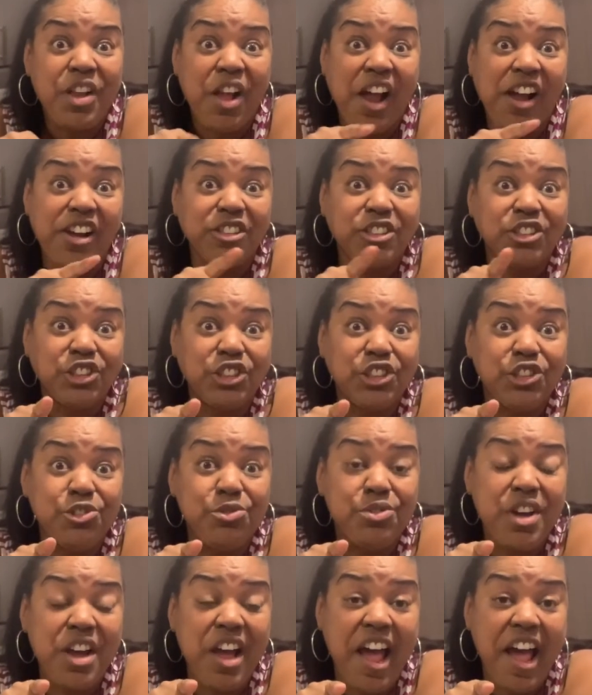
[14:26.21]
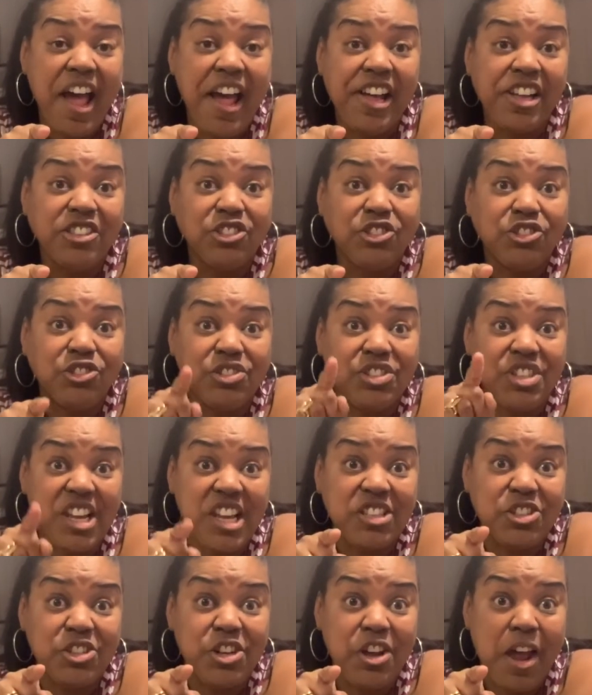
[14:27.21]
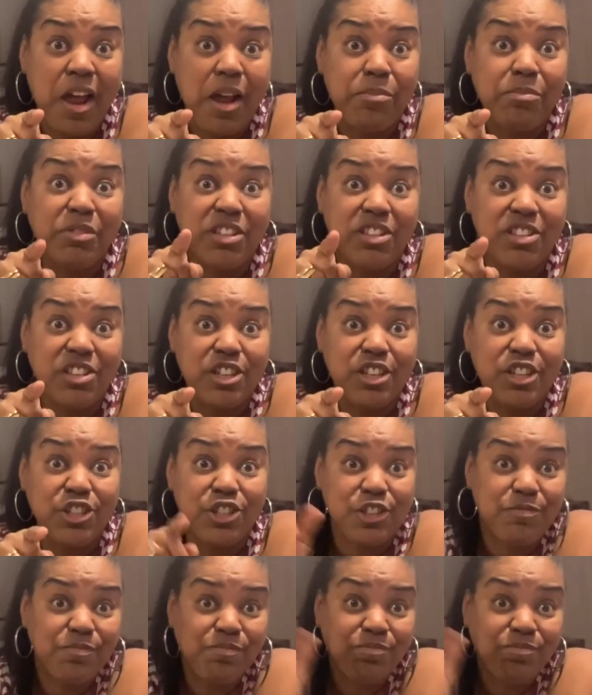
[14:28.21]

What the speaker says: I'll see you guys next time in the kitchen.